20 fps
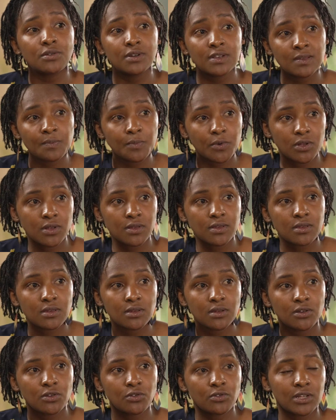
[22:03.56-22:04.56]
response
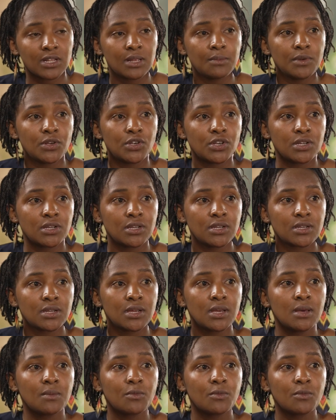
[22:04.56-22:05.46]
to climate change,